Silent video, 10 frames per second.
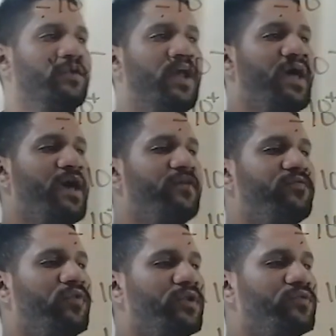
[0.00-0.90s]
When I
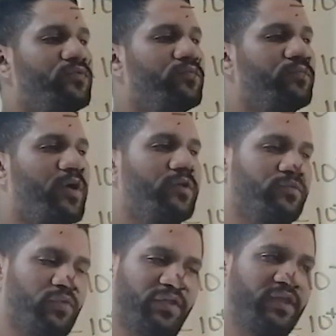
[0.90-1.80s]
have
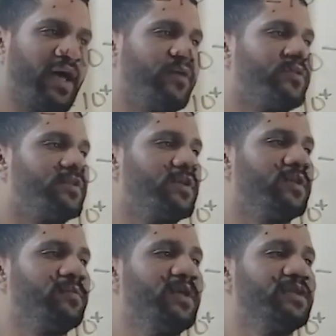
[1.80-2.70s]
1000,
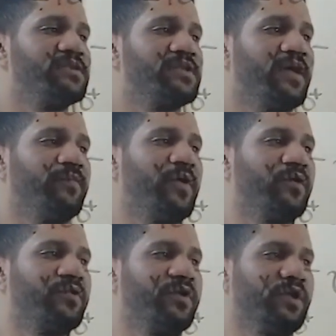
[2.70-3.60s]
it means 10
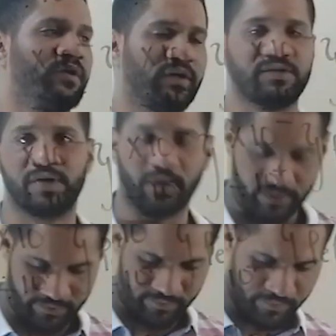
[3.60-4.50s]
power 3, and so
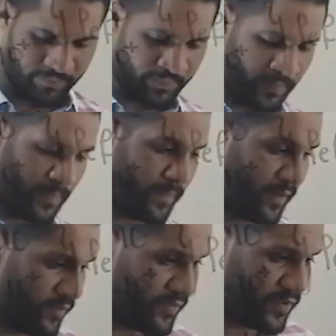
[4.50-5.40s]
on.
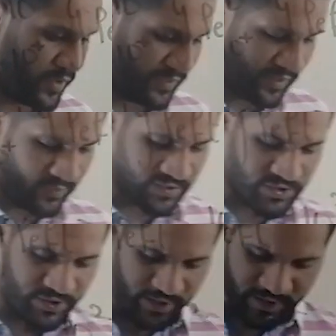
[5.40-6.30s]
If you look at the
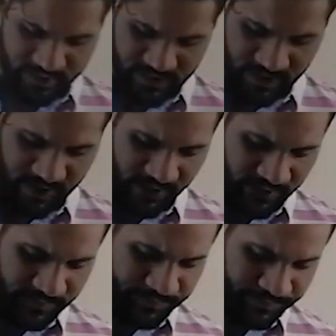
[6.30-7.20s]
question, I can see
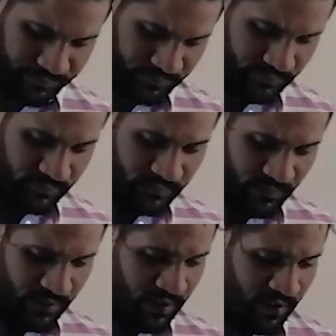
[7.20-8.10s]
that
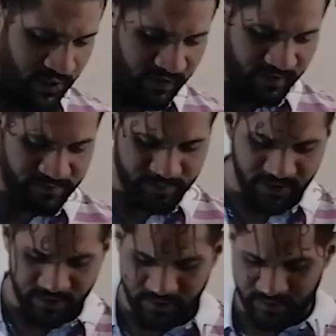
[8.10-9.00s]
he gives
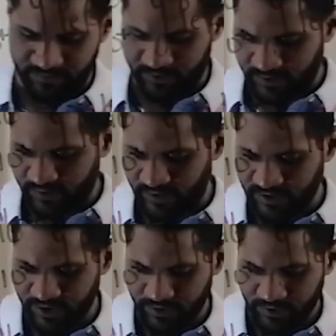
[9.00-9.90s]
me in the first
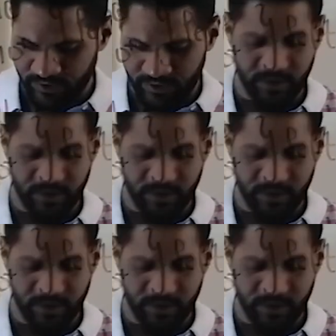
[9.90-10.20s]
question